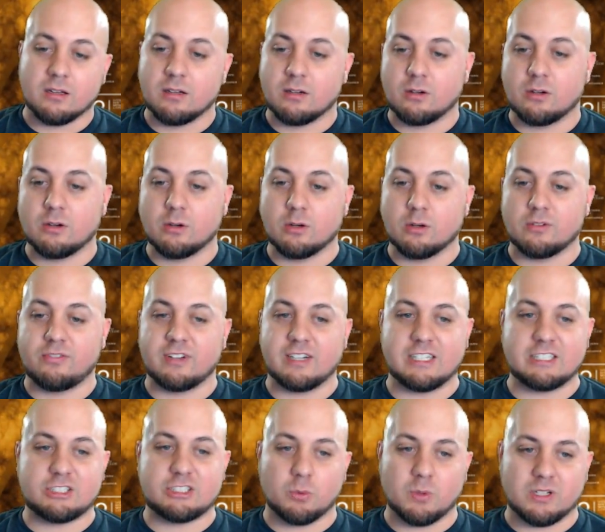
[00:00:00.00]
or
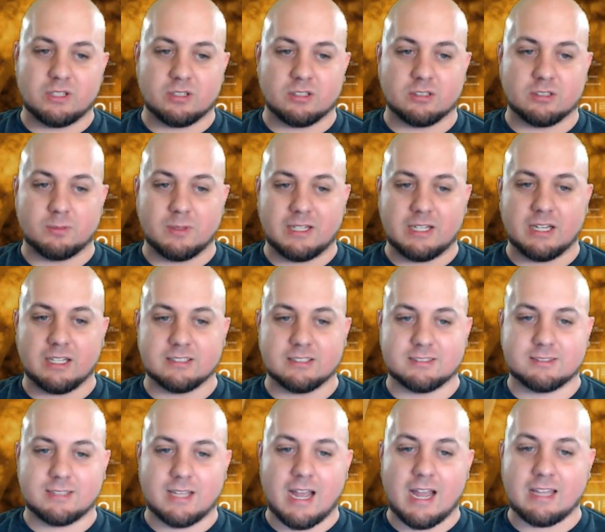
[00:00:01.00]
Felicia Winters
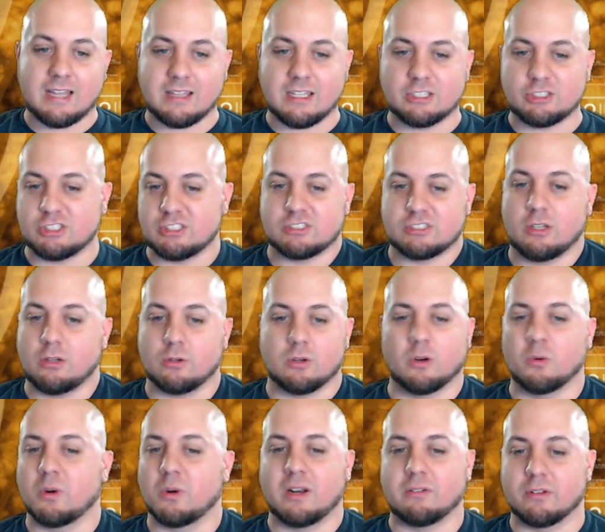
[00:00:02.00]
because I think she's cute or
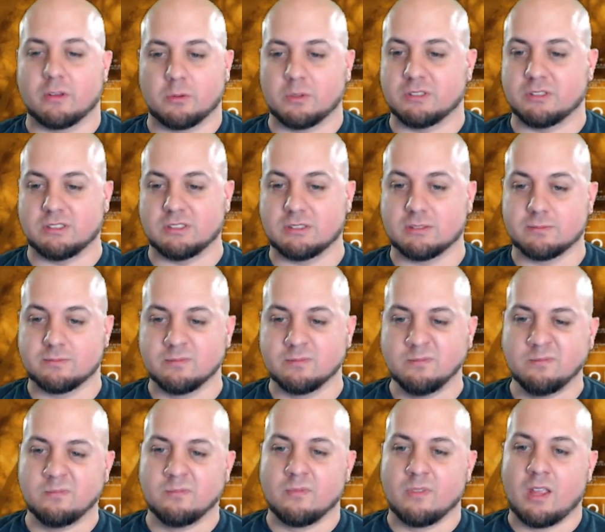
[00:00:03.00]
whatever the reason is.
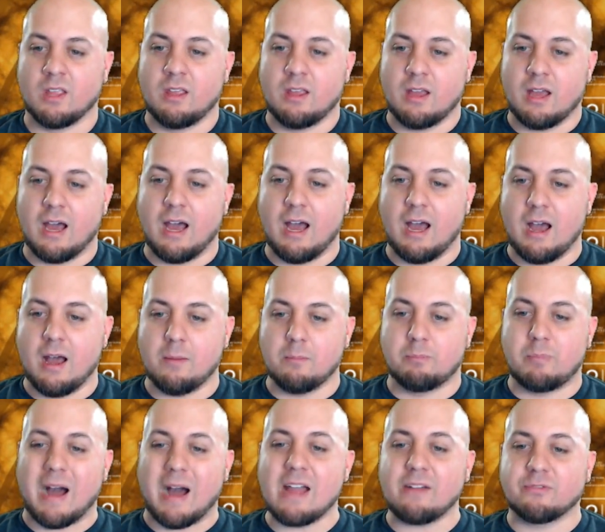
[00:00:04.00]

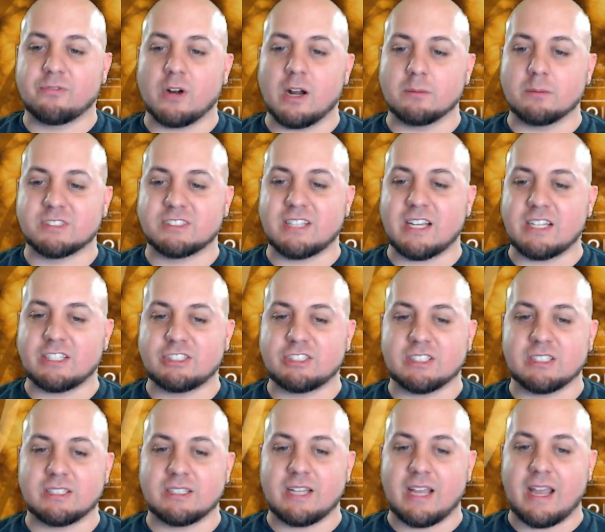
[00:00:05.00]
Buy from
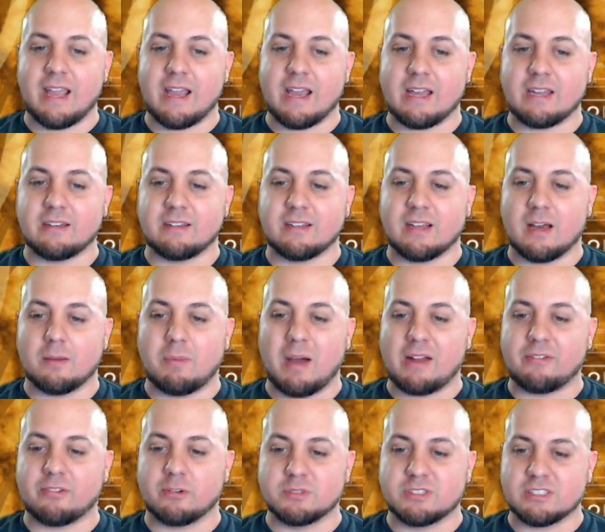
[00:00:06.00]
station and buy
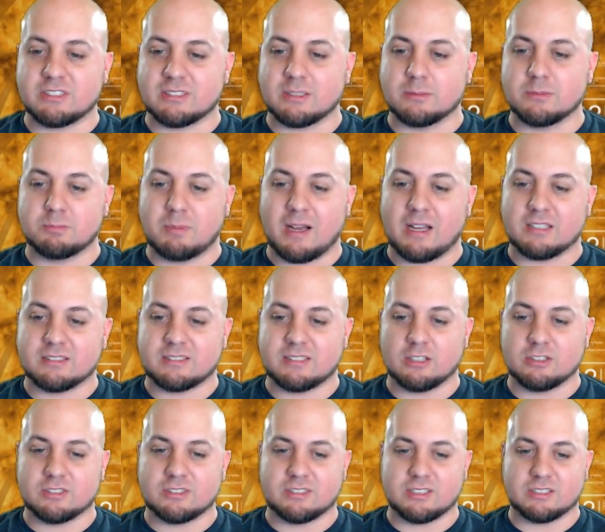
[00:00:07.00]
from systems, sell
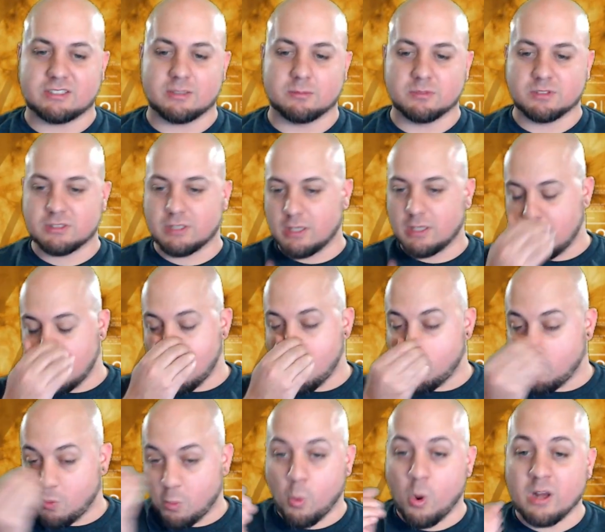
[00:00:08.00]
to systems.
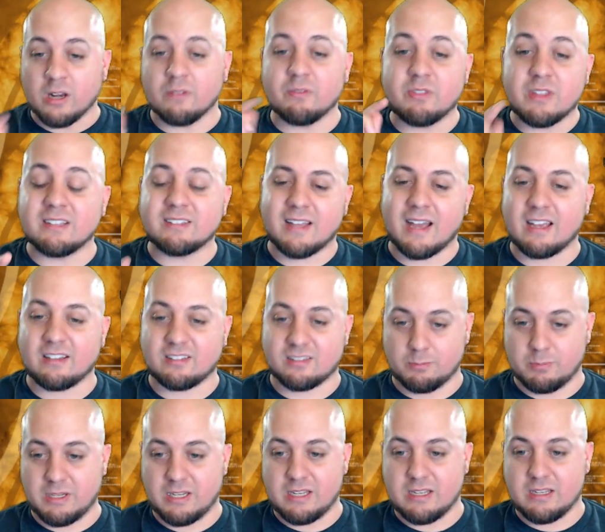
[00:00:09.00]
One of these has to
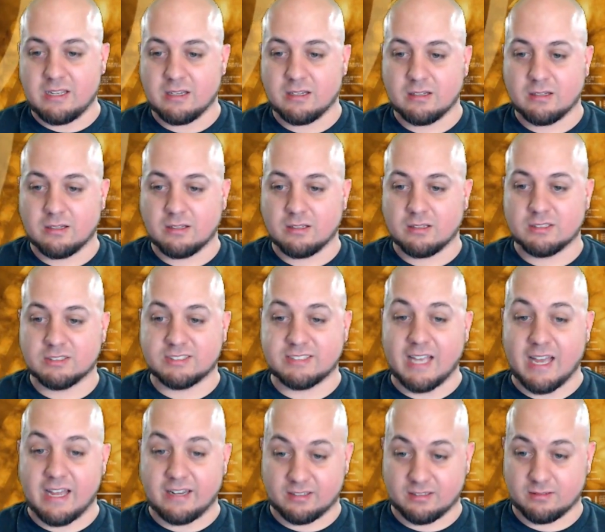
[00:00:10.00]
be
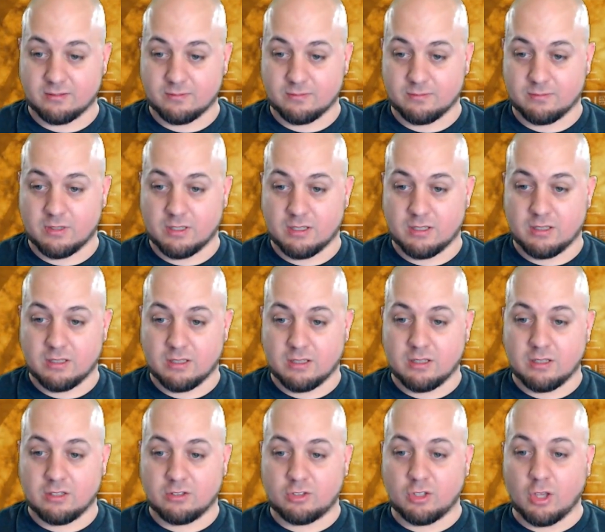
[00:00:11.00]
set.
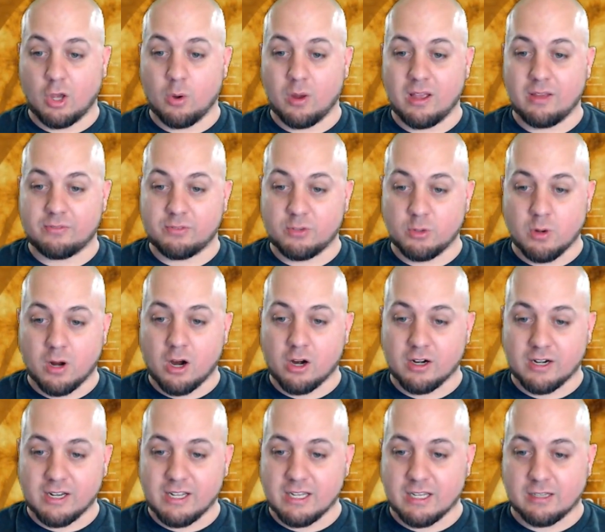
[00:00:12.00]
So if you are
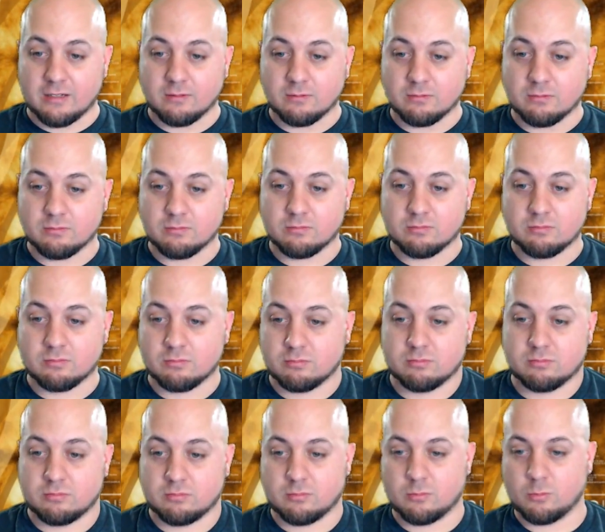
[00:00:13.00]
in,
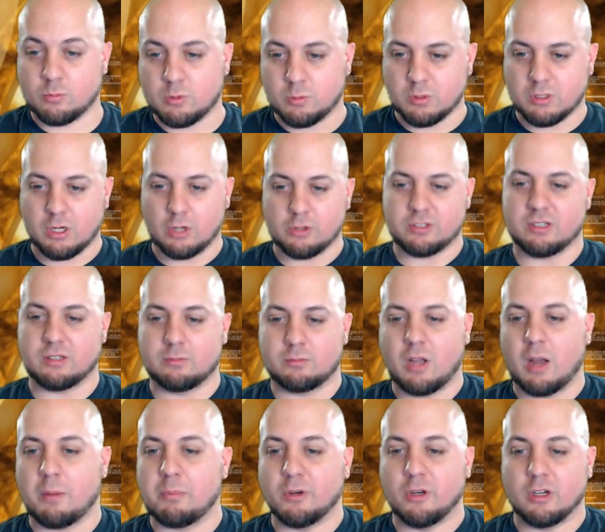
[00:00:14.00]
we'll go to
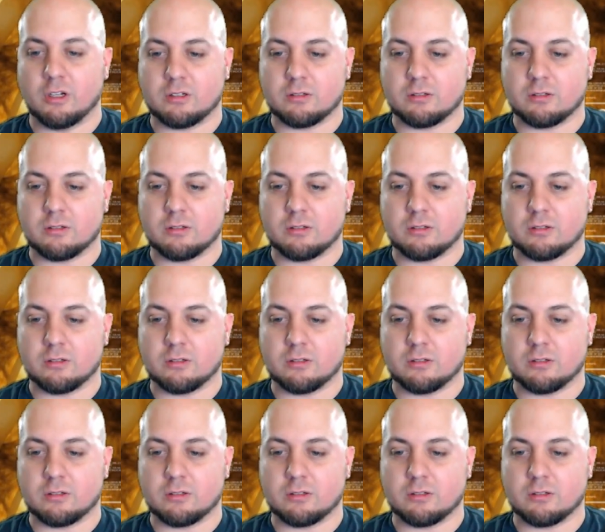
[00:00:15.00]
Cuppanook.